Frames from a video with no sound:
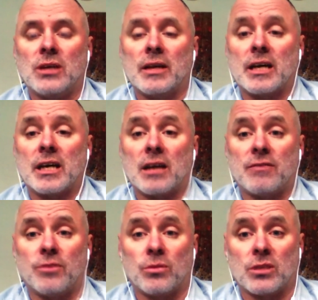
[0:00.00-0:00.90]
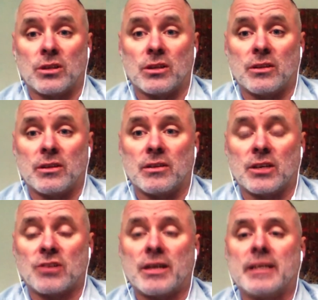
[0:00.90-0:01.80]
They can't afford the, the,
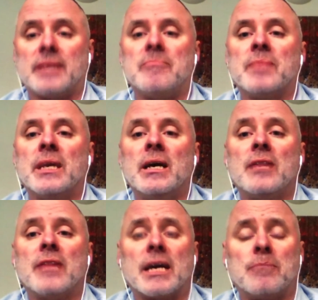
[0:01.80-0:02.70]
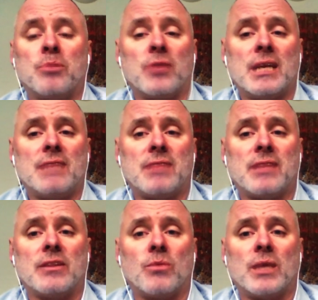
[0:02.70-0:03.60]
the, credit. They can put the
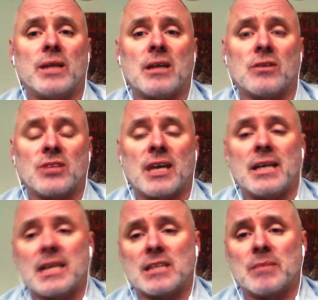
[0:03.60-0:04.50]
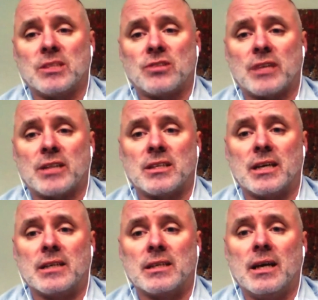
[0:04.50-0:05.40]
leaflet in the window saying, Yes, I'm
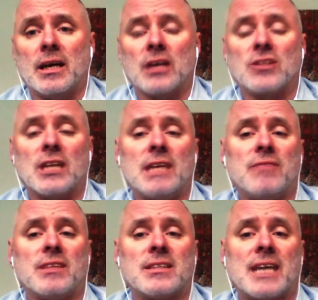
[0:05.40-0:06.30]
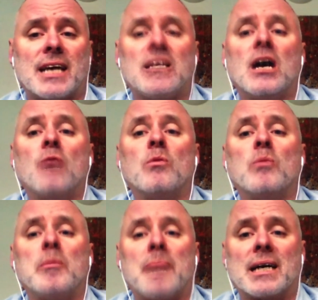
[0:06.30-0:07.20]
interested. Because the leaflet says, We'll
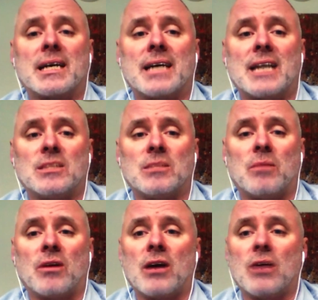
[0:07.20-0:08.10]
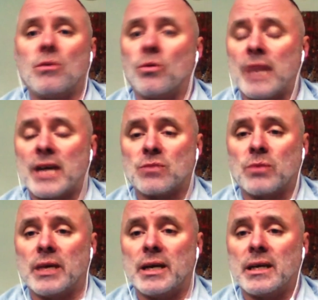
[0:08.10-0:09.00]
be back again tomorrow or next week.